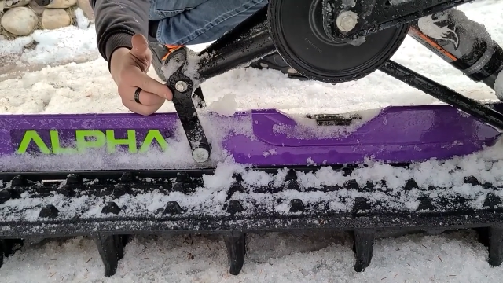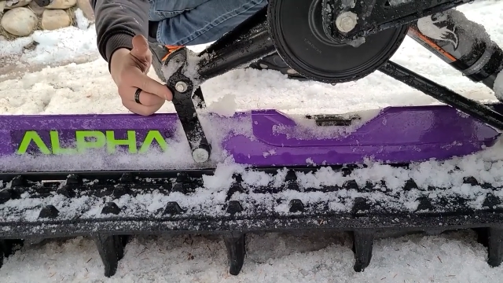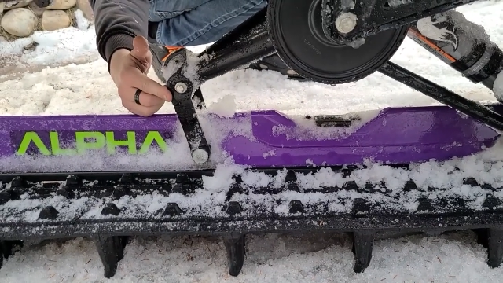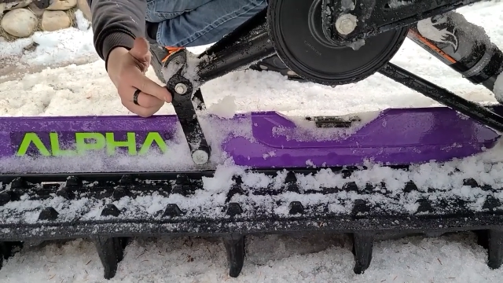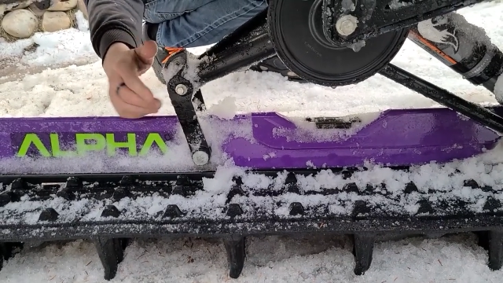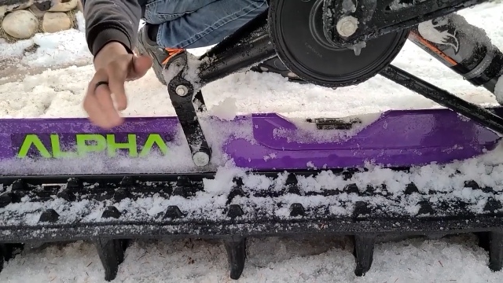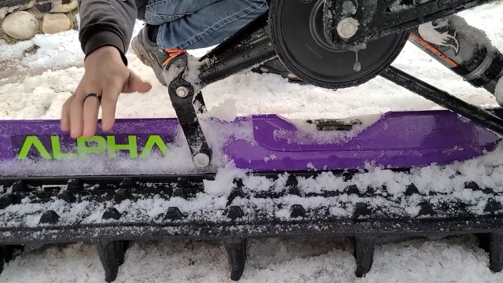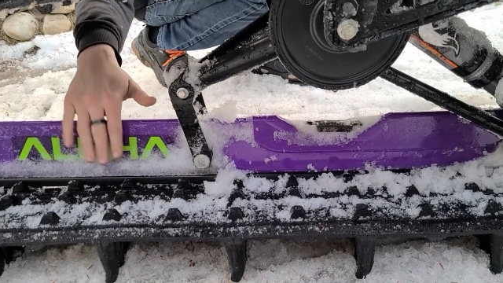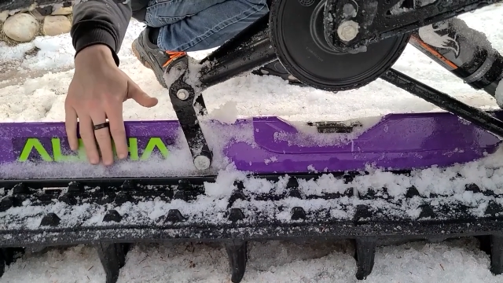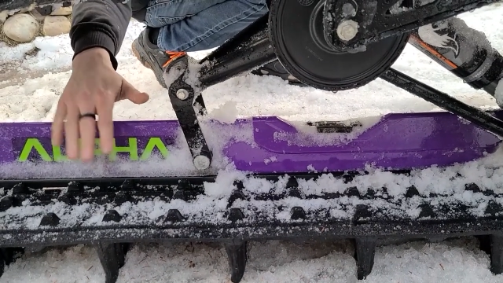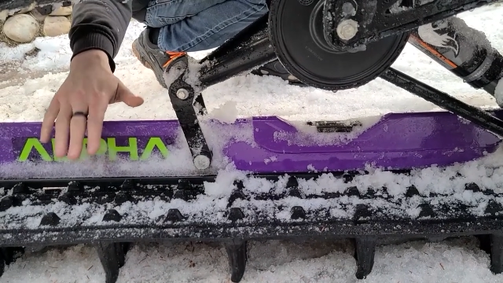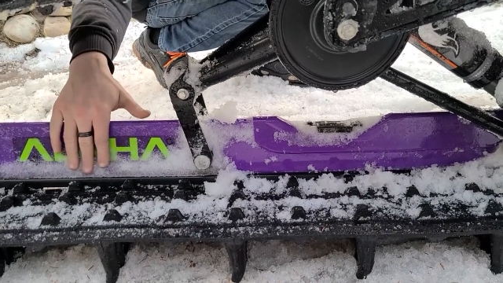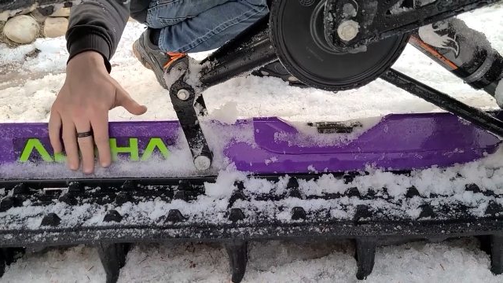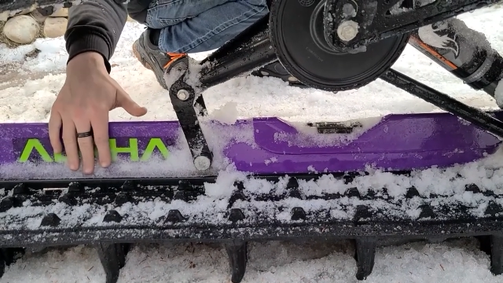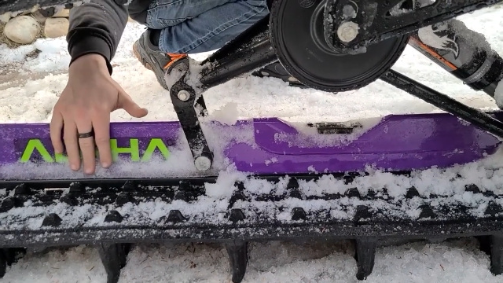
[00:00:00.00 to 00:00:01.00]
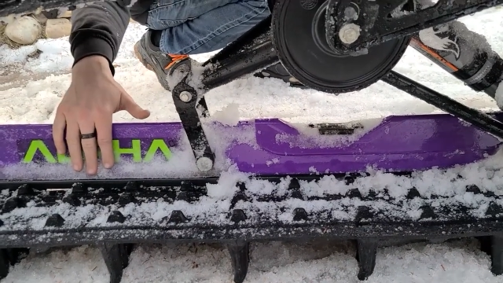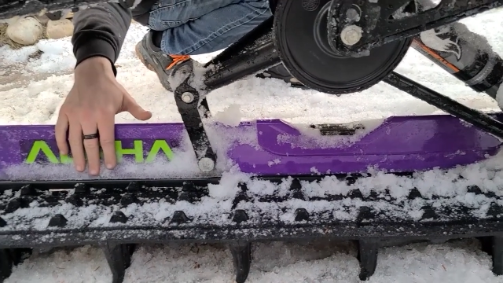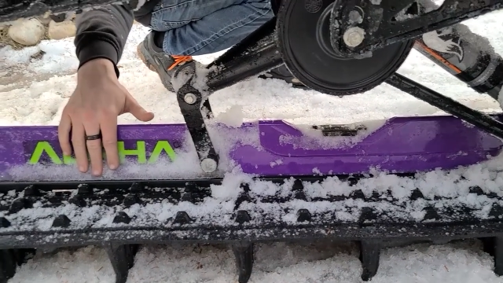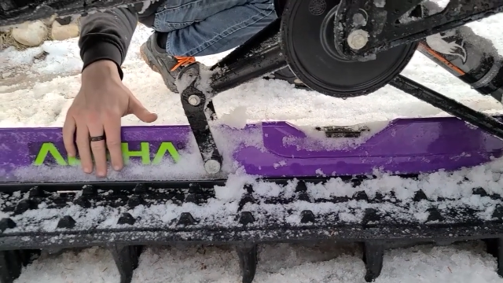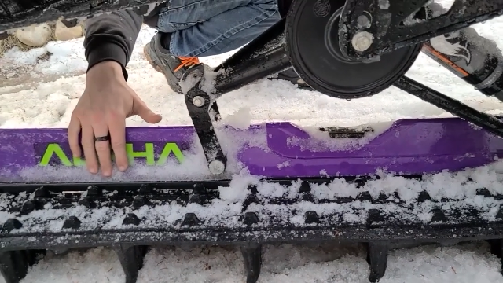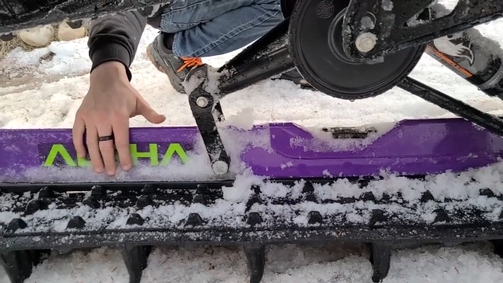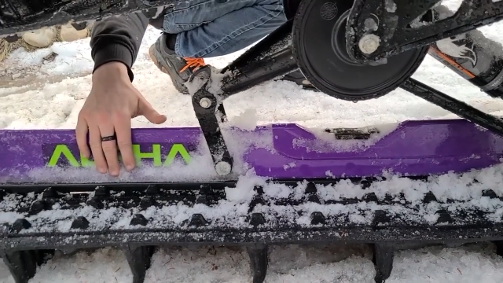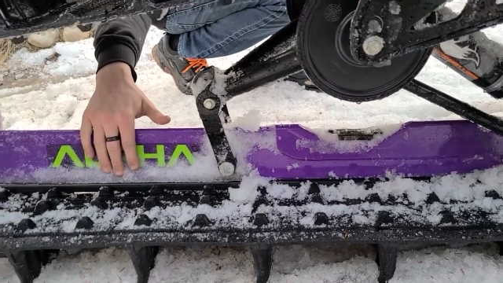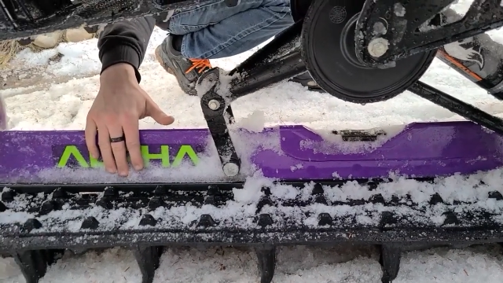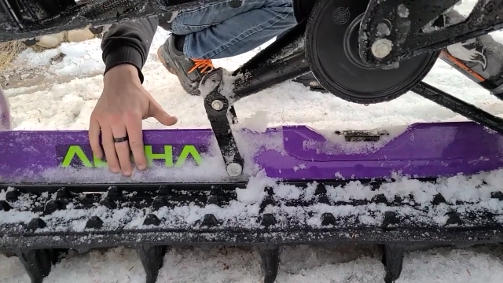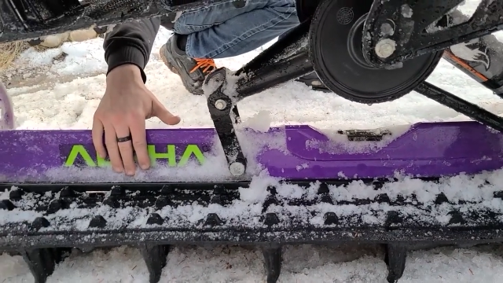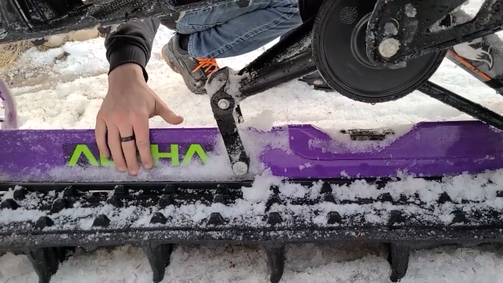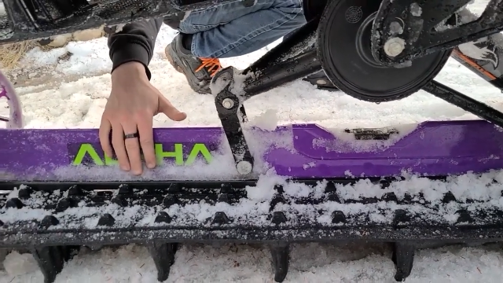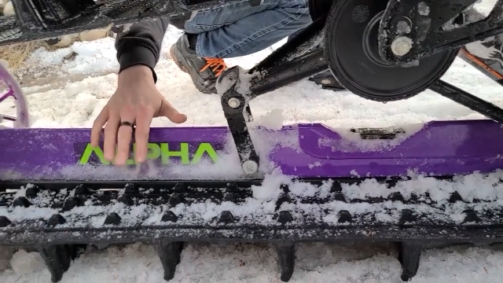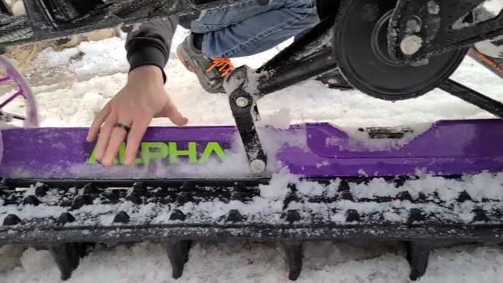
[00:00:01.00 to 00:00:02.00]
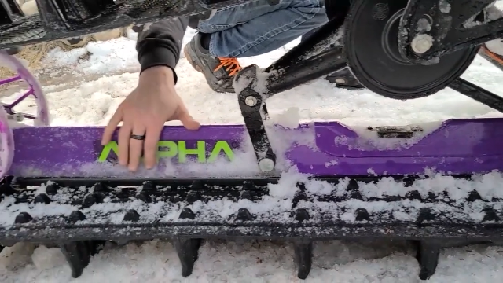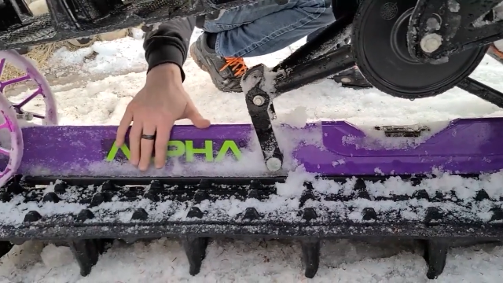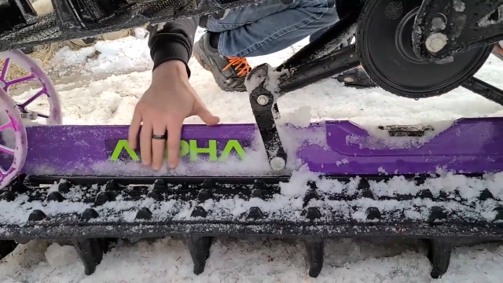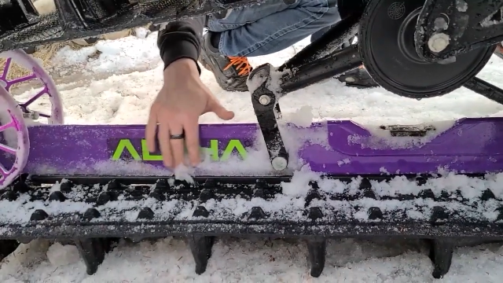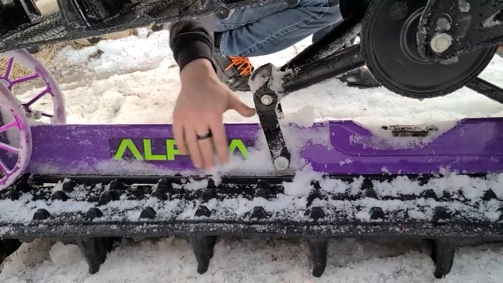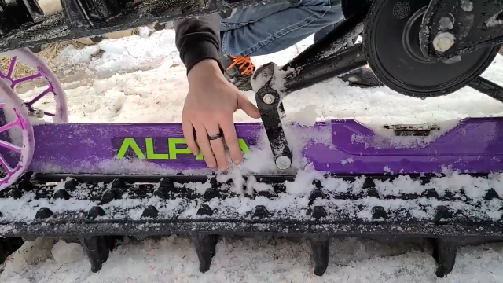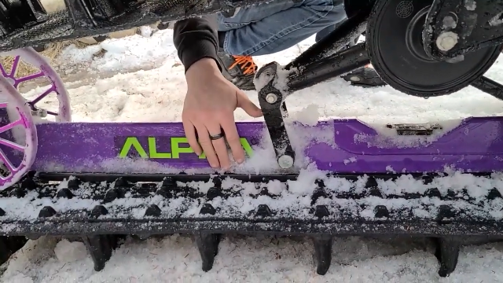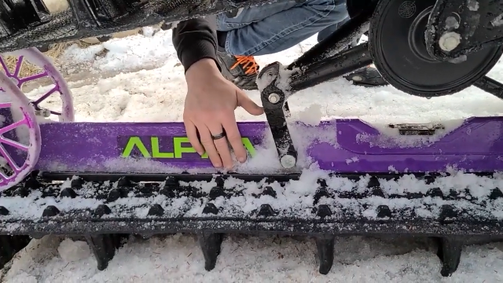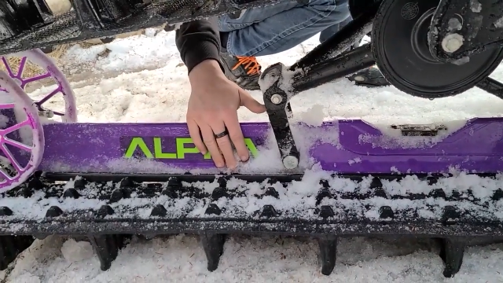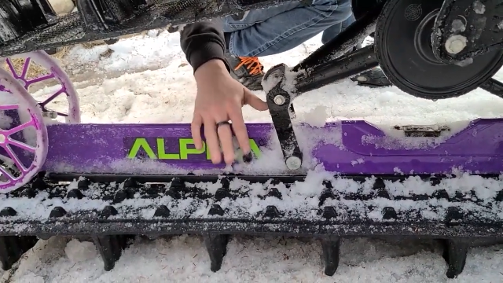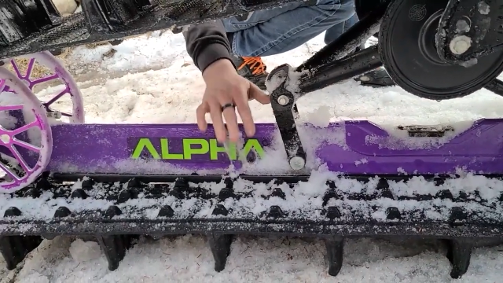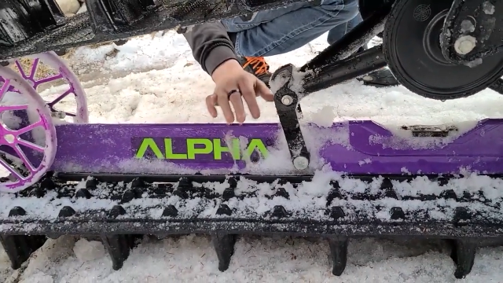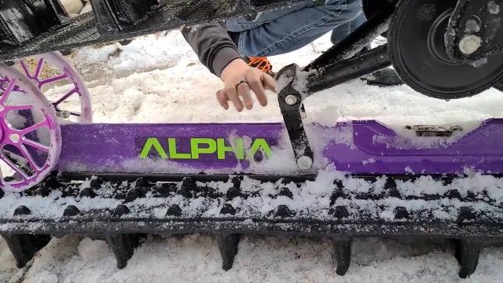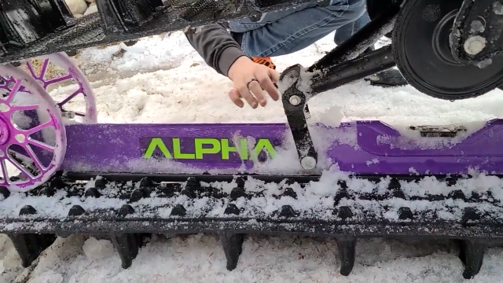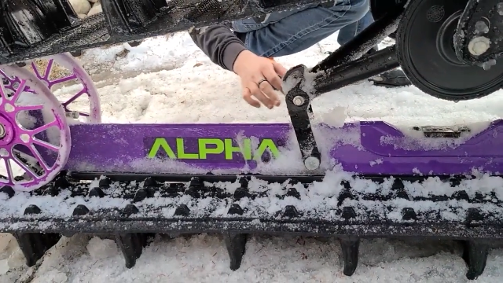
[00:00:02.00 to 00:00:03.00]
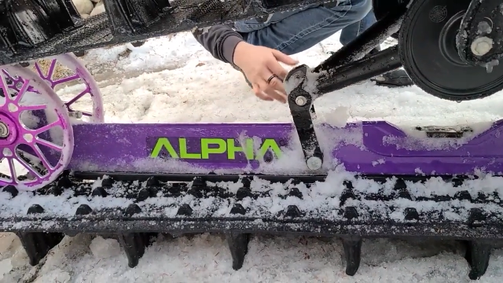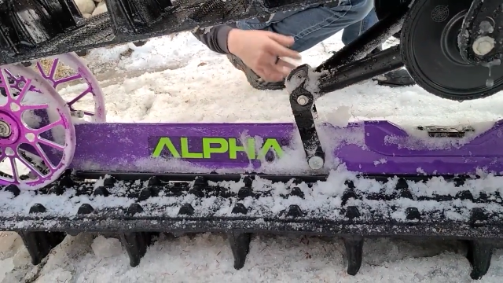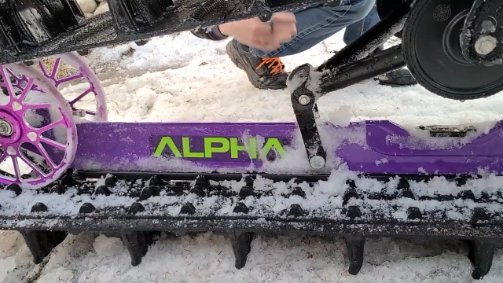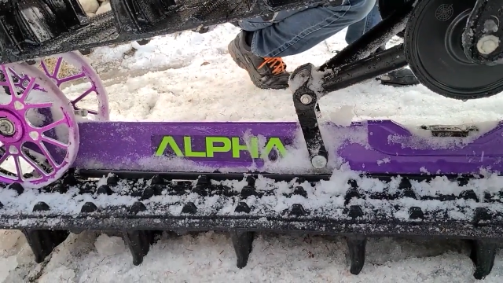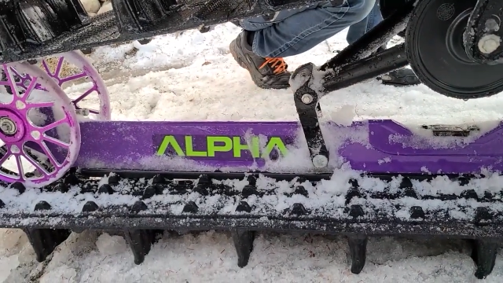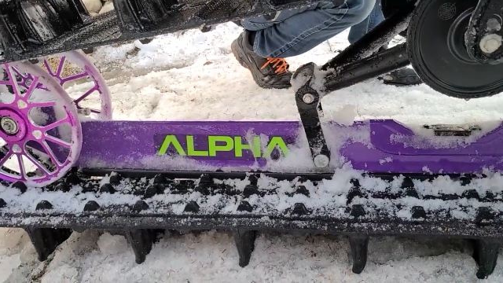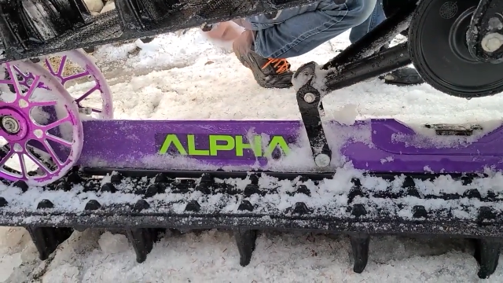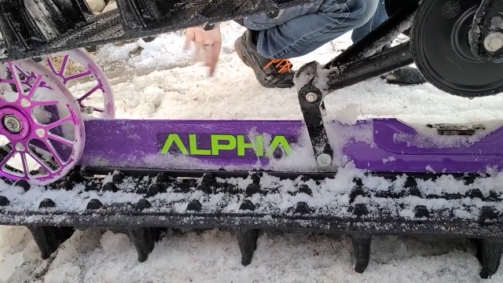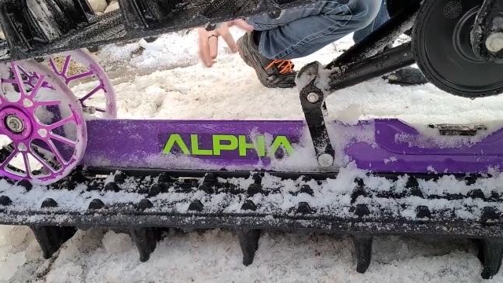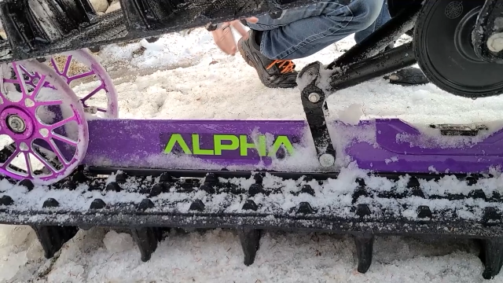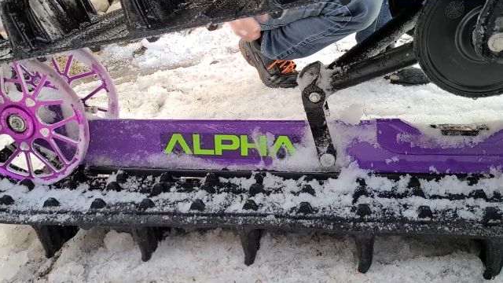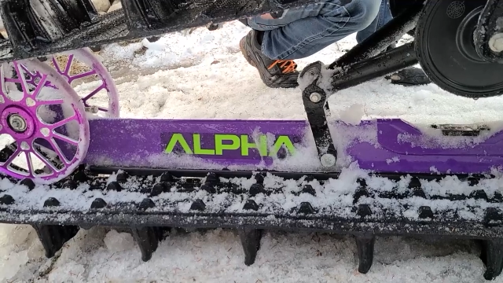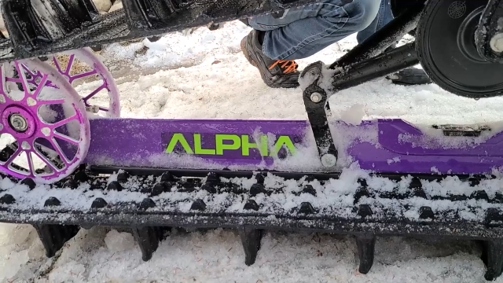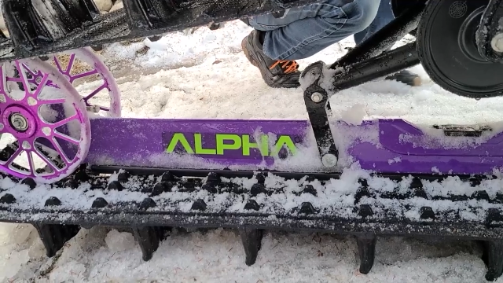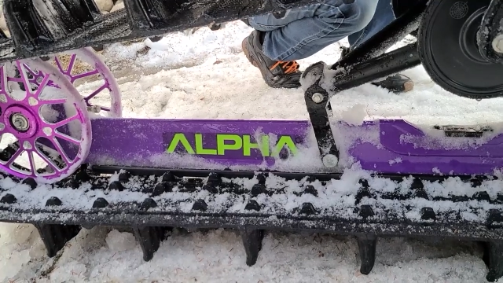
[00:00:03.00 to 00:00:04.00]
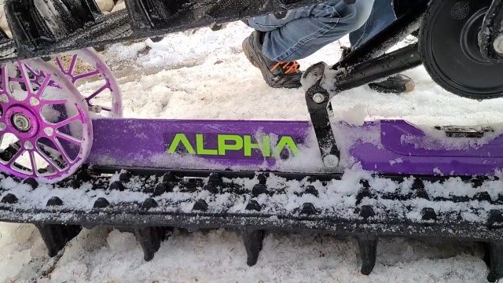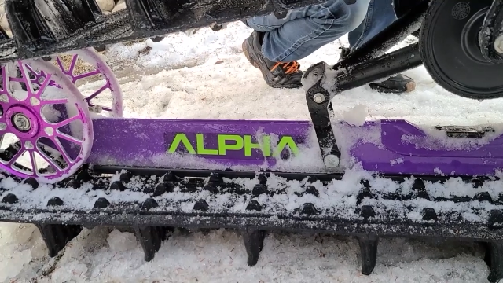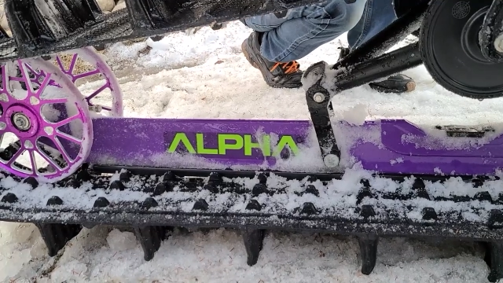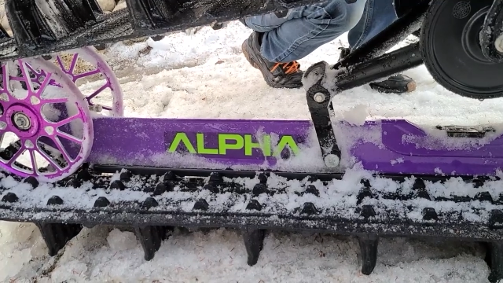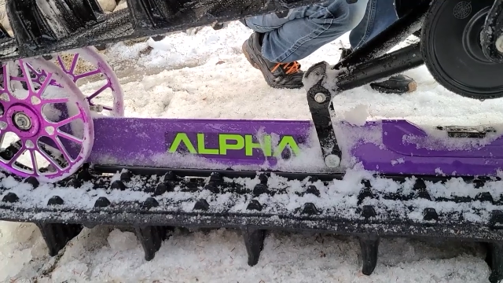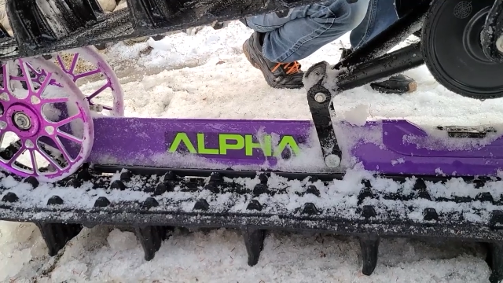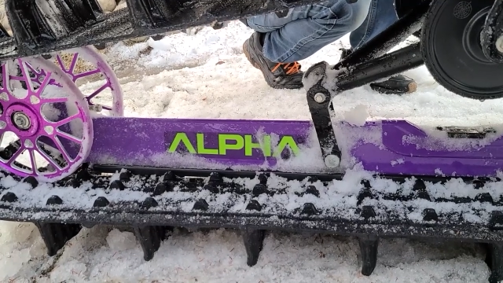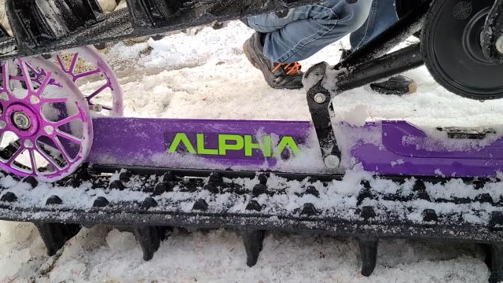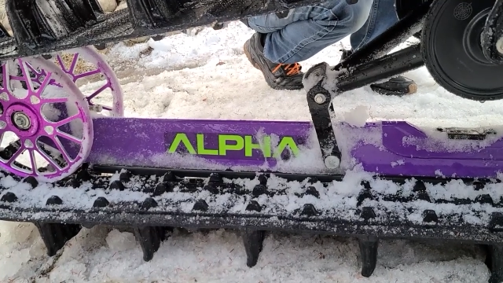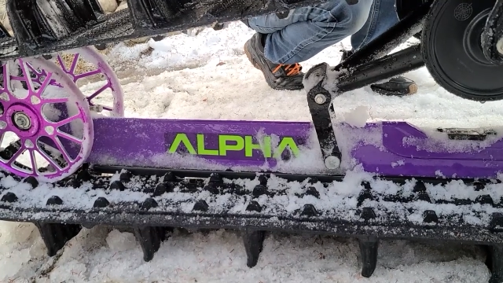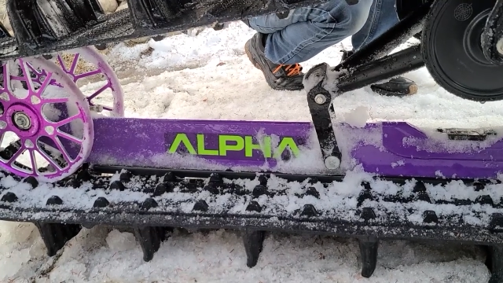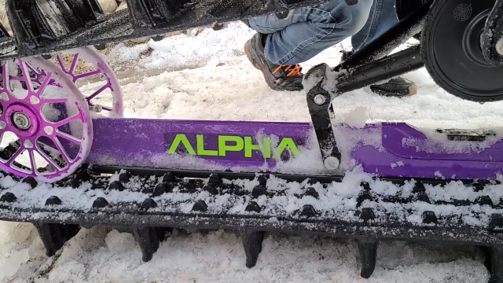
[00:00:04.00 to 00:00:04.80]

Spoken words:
No face is visible, so there are no lips to read.